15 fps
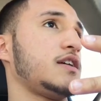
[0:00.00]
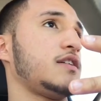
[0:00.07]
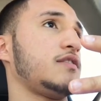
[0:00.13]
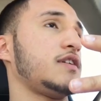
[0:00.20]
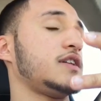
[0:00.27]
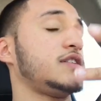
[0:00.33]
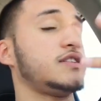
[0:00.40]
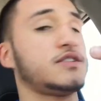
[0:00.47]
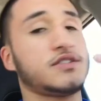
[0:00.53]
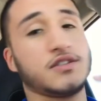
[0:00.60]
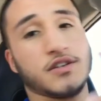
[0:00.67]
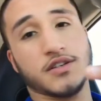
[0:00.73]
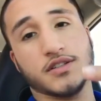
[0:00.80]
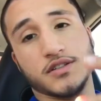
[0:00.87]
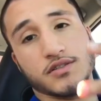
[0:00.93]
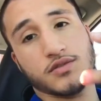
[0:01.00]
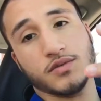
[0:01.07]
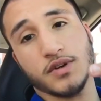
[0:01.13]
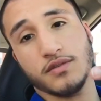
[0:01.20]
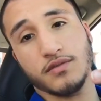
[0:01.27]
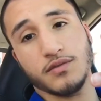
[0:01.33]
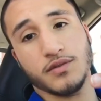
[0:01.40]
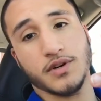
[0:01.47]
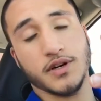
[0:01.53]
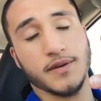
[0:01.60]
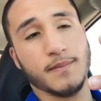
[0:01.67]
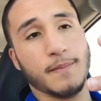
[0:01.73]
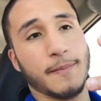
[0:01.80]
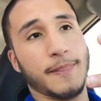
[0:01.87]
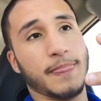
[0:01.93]
read the instructions, whatever you want,
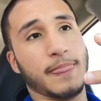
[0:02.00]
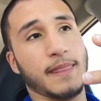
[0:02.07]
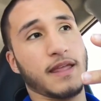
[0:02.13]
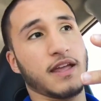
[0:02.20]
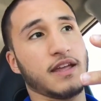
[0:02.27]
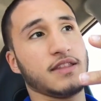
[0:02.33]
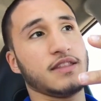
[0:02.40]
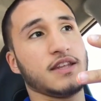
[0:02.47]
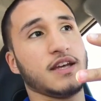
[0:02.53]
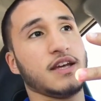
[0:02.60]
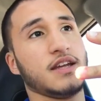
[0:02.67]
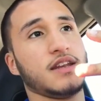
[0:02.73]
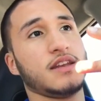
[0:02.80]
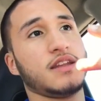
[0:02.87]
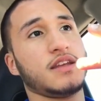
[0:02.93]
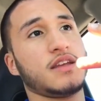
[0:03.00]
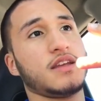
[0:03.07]
and then